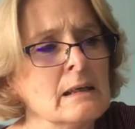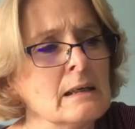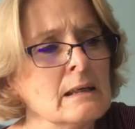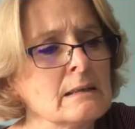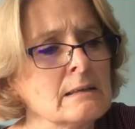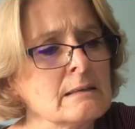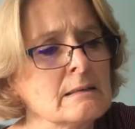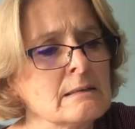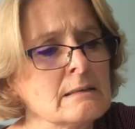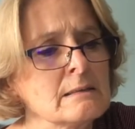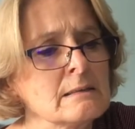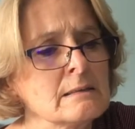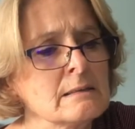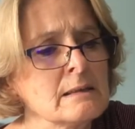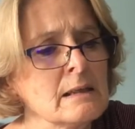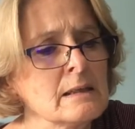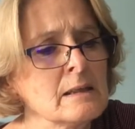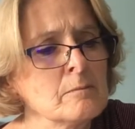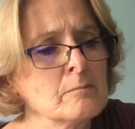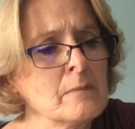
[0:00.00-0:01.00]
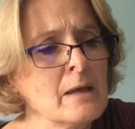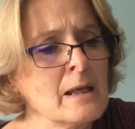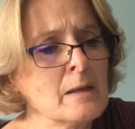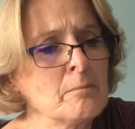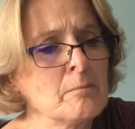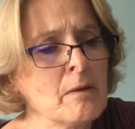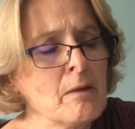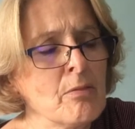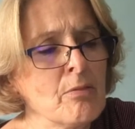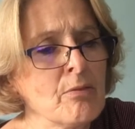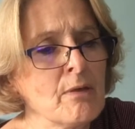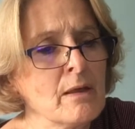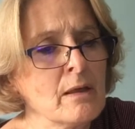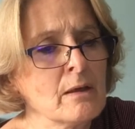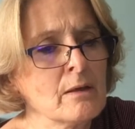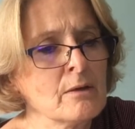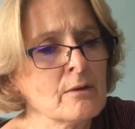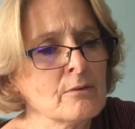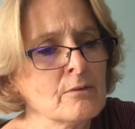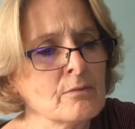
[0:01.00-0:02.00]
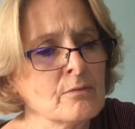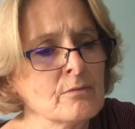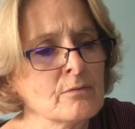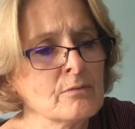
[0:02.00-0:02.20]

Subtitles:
And then it made me think of